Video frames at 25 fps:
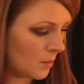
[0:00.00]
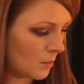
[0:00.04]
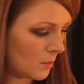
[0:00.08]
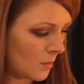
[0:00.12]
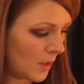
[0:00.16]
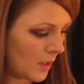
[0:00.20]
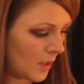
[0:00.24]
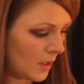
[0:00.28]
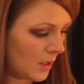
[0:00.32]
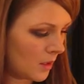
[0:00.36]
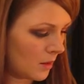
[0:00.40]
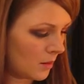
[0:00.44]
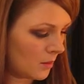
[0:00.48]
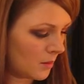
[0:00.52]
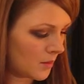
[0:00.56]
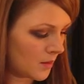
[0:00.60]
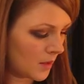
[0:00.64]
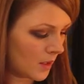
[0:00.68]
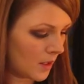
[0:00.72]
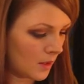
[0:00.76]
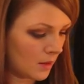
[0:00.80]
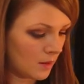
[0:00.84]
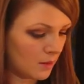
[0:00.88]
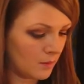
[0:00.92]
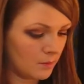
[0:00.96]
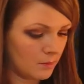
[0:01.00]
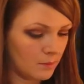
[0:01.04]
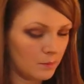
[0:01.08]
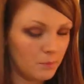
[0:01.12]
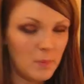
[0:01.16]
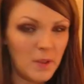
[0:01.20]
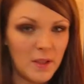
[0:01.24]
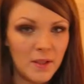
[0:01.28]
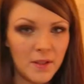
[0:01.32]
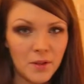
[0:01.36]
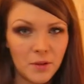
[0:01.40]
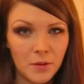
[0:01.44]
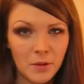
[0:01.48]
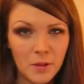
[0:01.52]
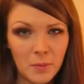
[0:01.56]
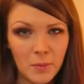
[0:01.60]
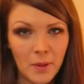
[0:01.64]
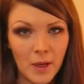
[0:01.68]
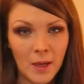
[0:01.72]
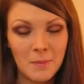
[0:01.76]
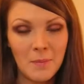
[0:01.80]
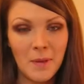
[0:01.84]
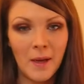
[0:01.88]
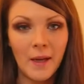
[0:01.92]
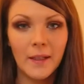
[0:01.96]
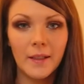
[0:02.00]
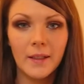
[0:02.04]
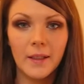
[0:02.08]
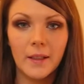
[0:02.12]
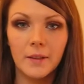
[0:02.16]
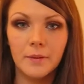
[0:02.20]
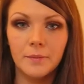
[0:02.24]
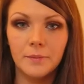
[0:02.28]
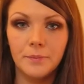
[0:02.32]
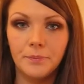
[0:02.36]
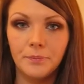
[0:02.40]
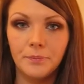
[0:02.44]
by using Mystery by MAC.